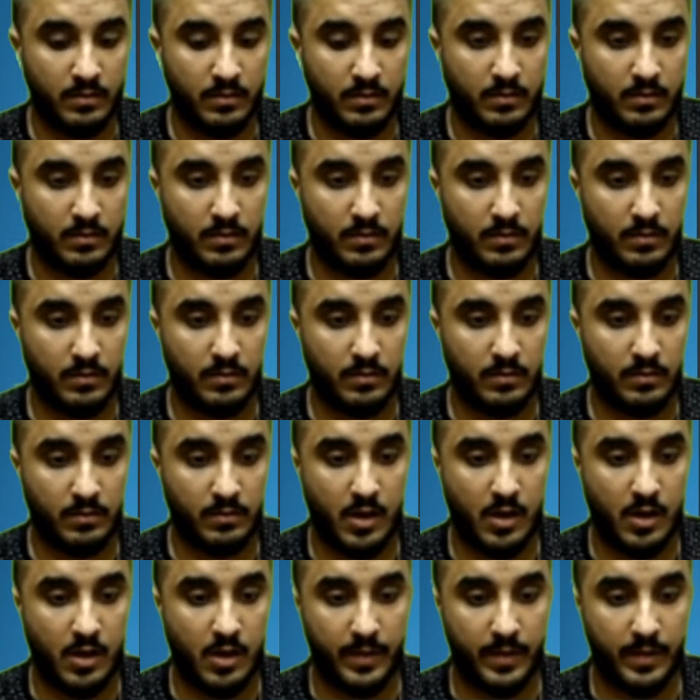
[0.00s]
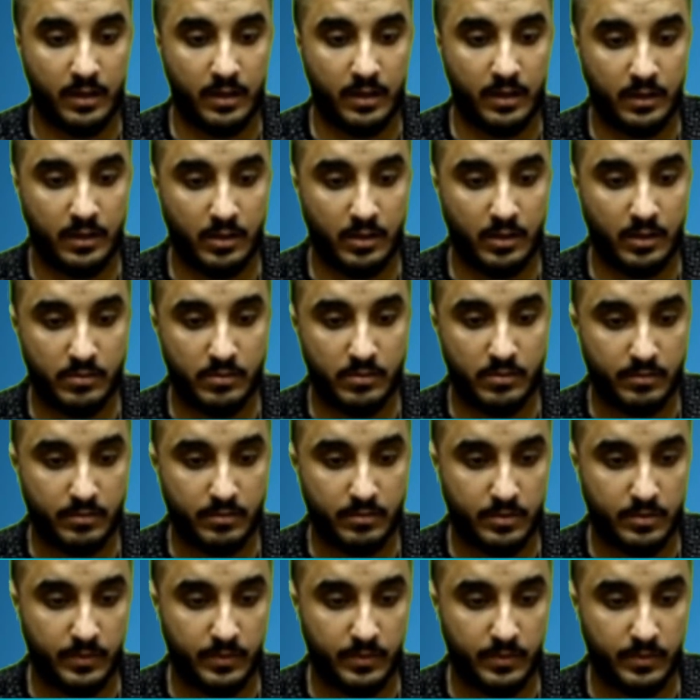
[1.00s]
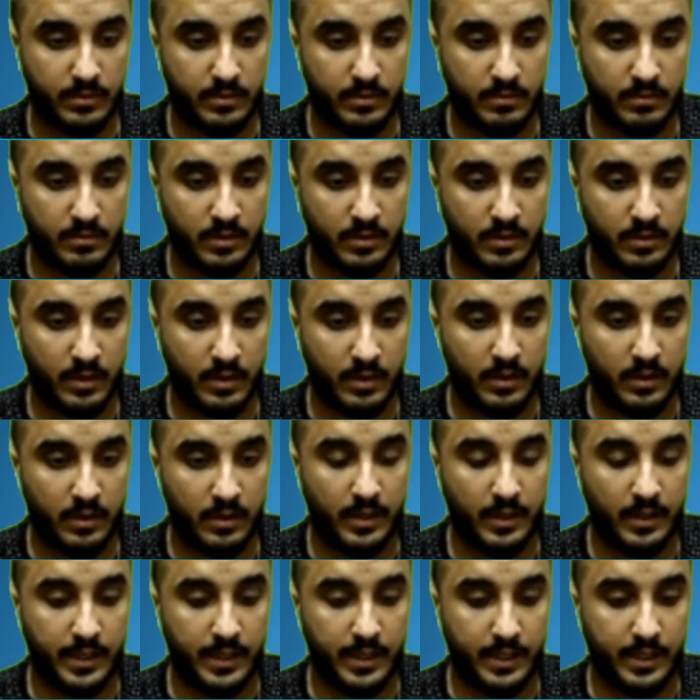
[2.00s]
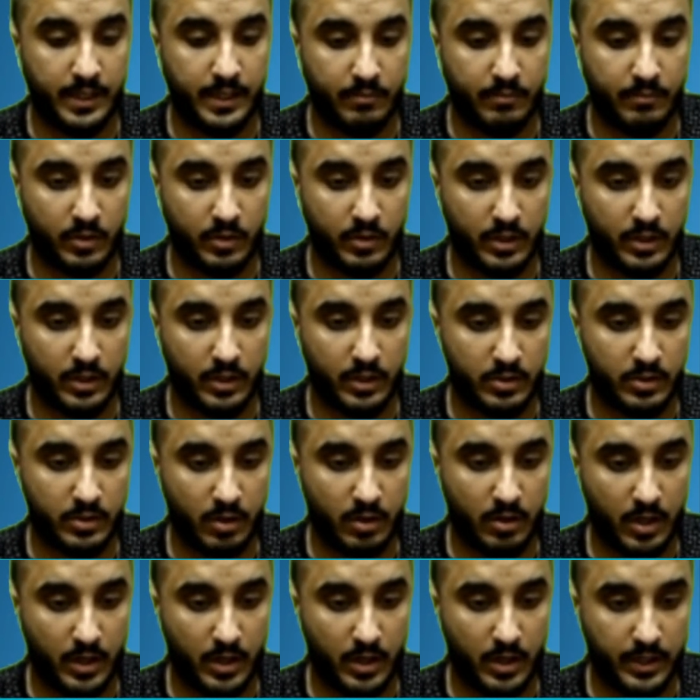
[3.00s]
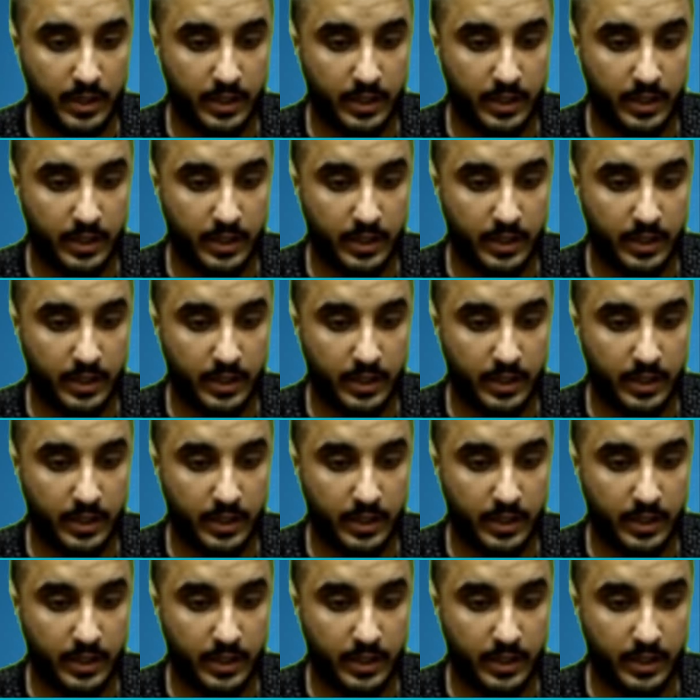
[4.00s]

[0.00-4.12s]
Automatically close, sweet. And we're going to target